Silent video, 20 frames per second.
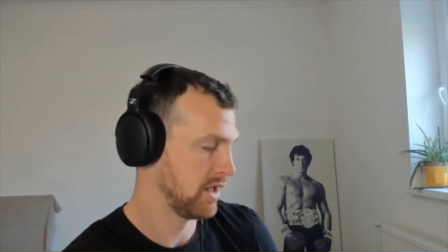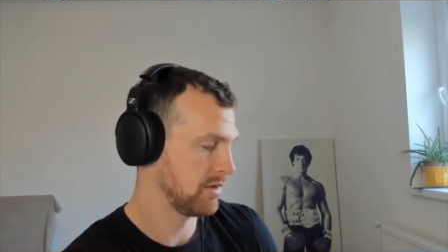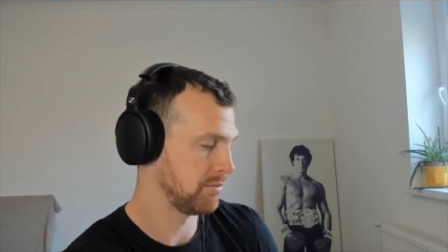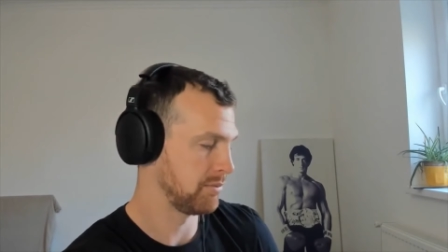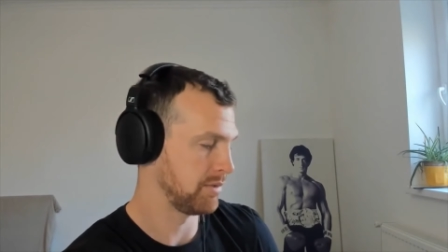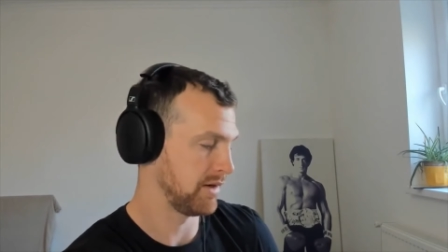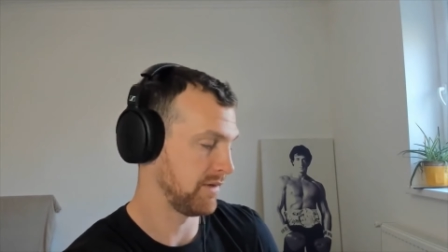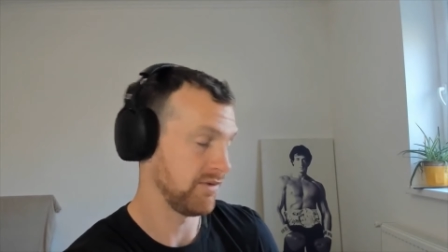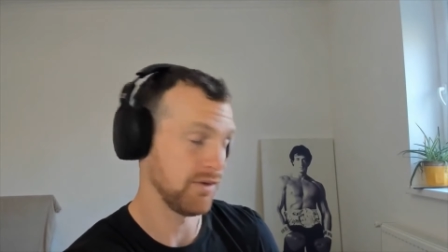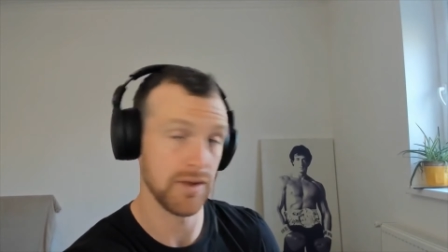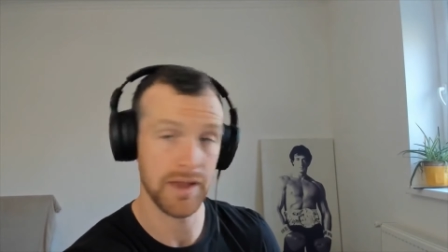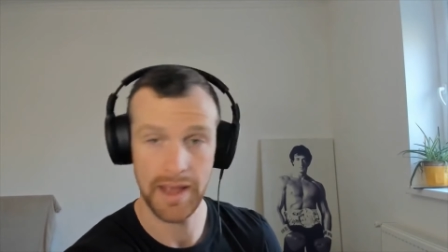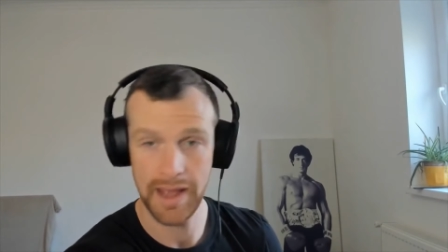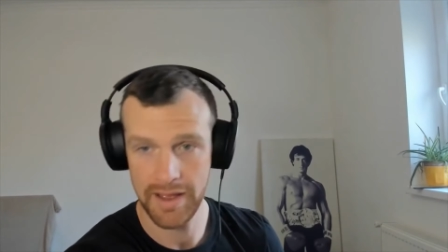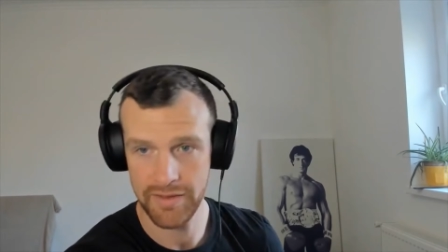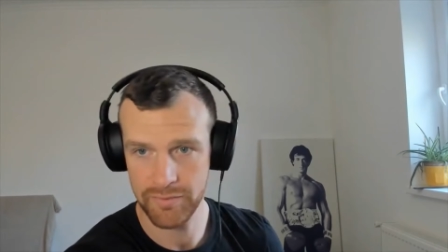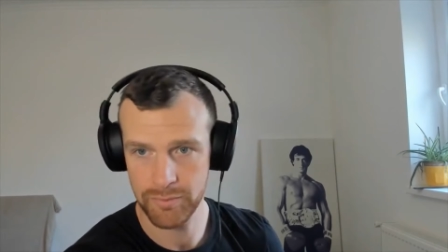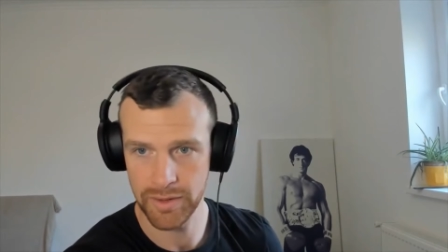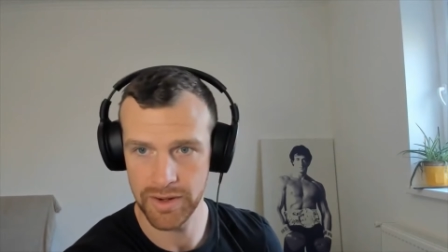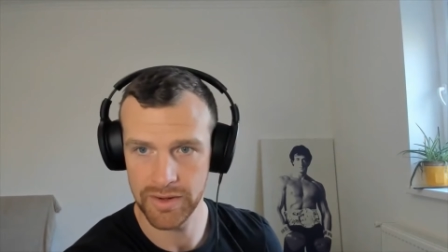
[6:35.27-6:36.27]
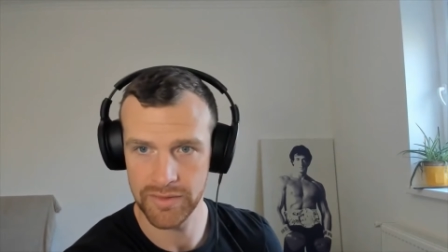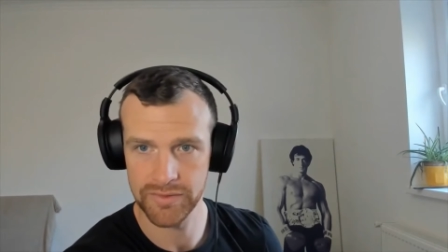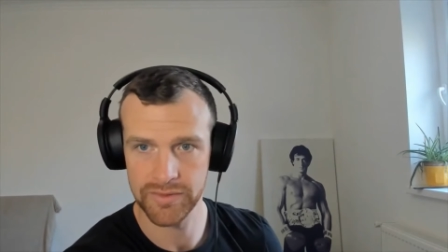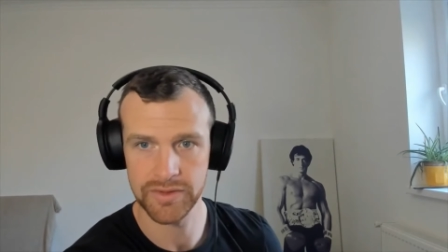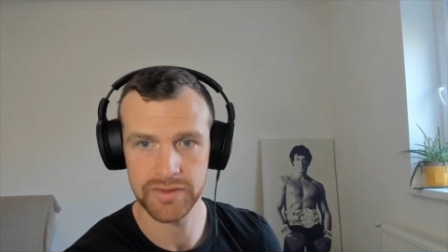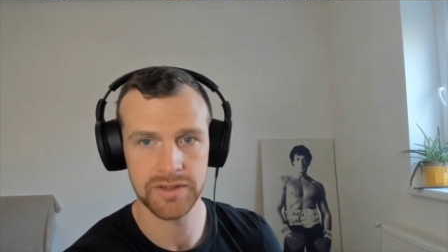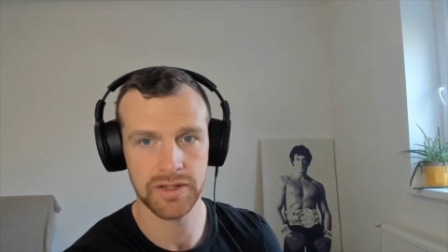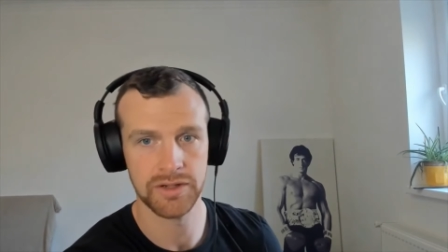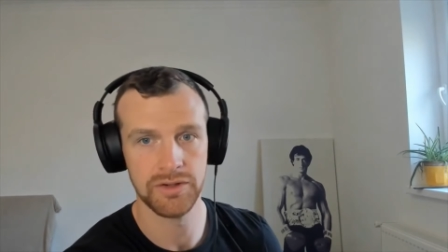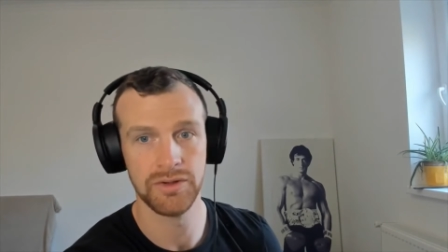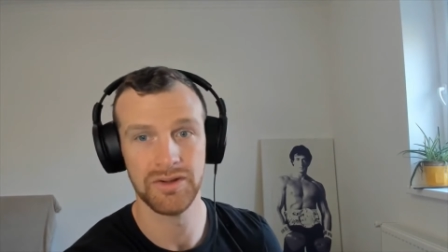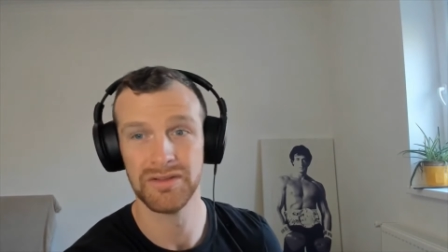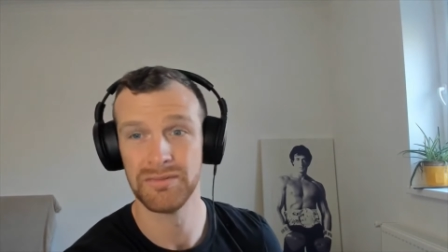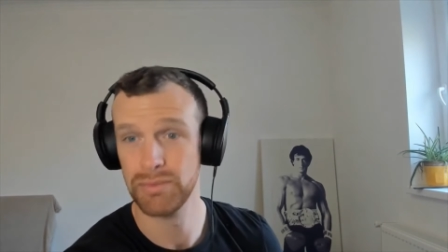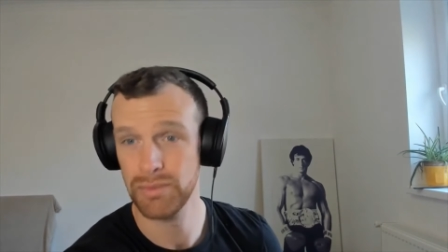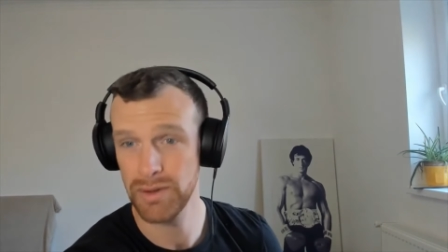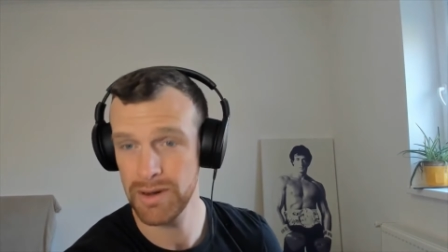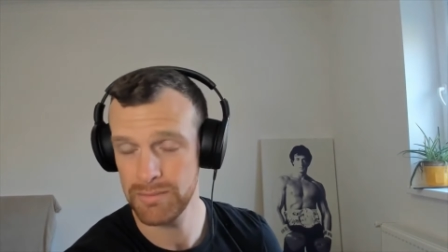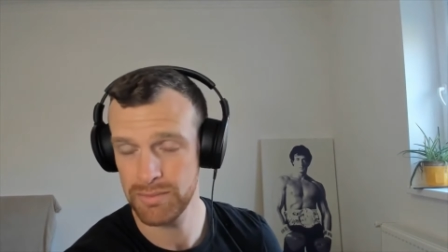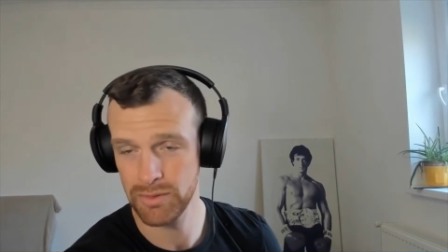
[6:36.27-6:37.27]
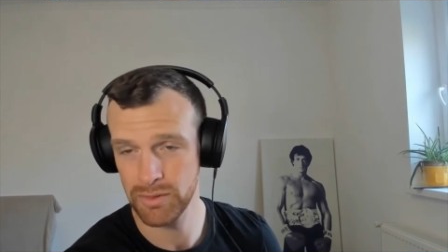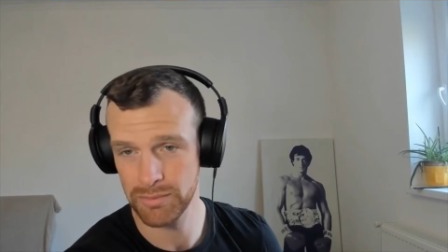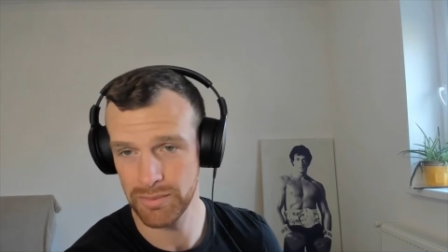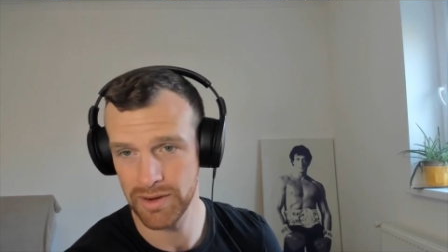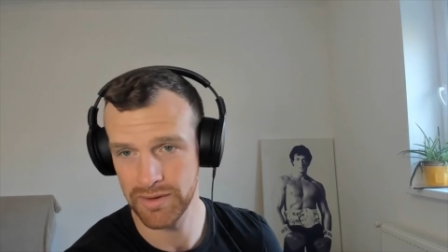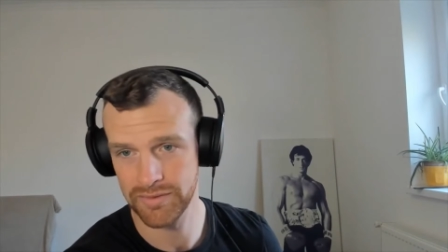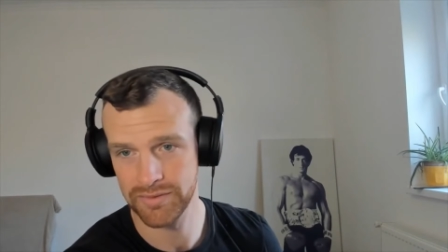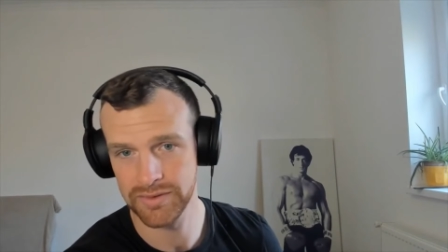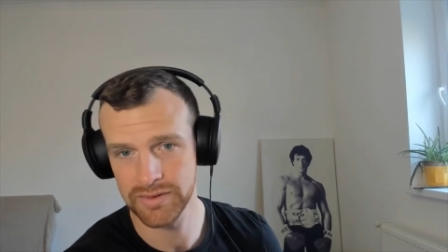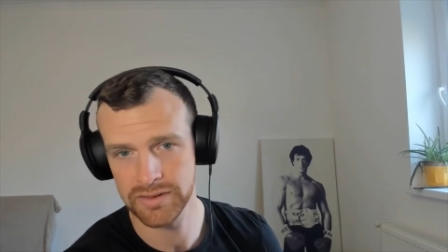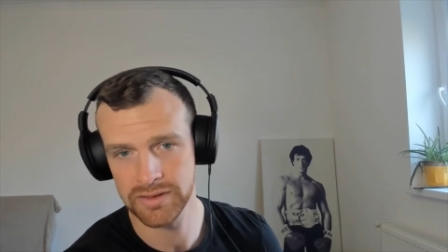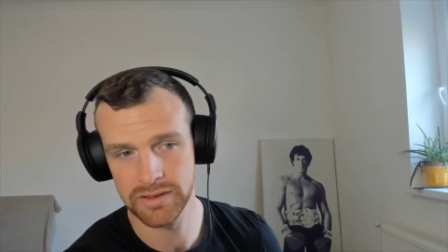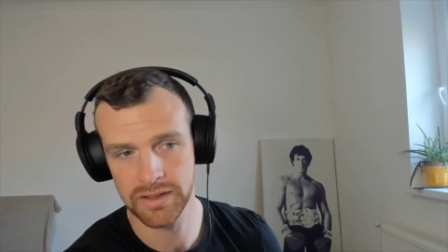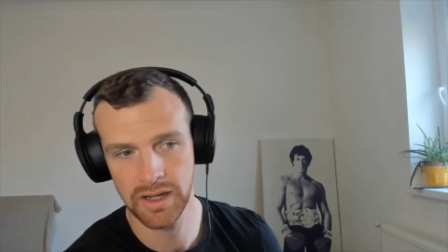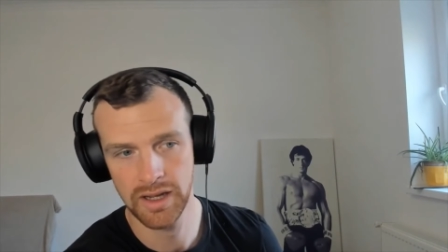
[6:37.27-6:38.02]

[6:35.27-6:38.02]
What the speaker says: But if you have breakfast and you can prep your breakfast,